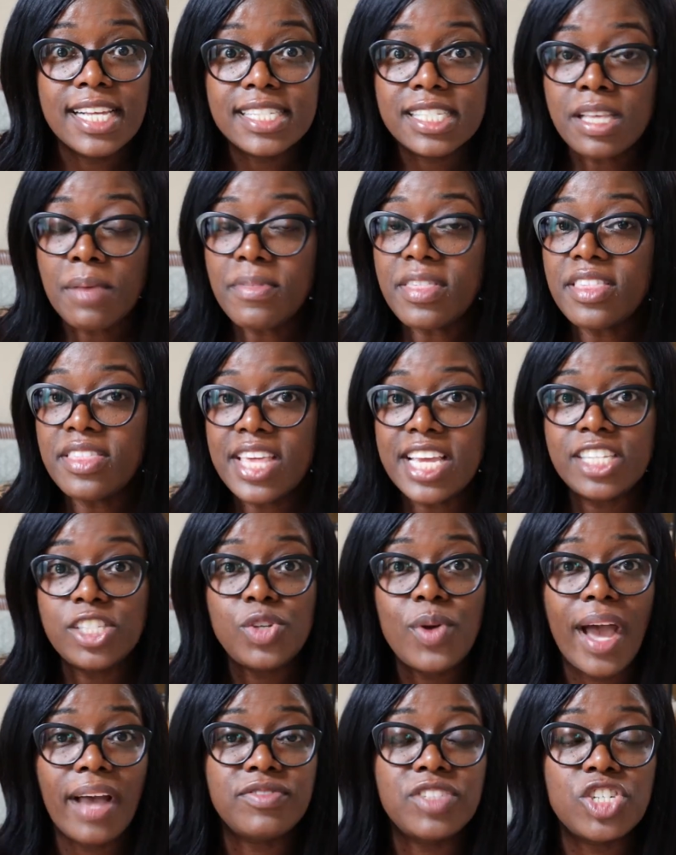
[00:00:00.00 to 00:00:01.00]
Some of the things
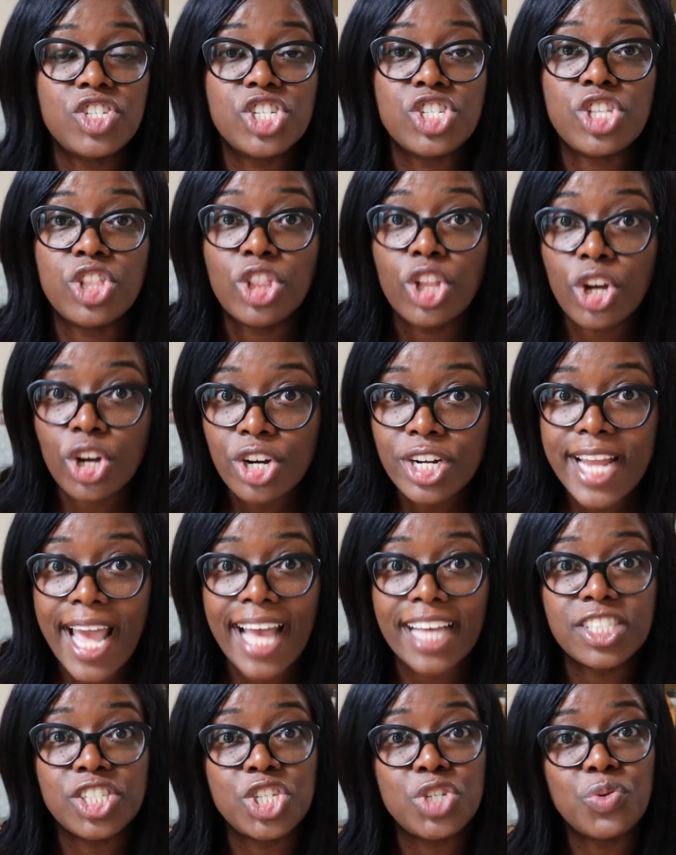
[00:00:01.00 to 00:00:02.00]
you have to just learn
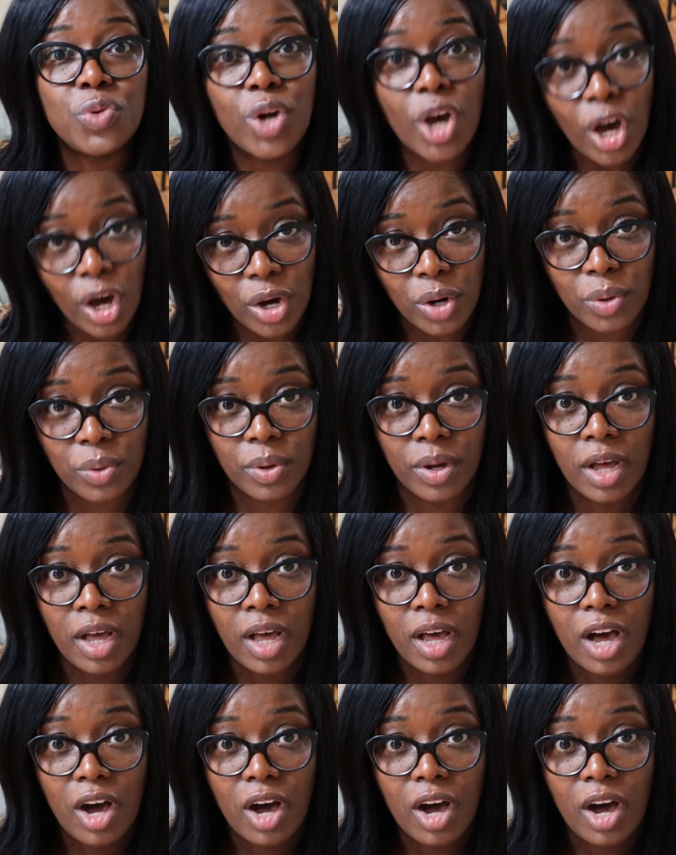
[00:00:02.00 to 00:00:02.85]
as you go.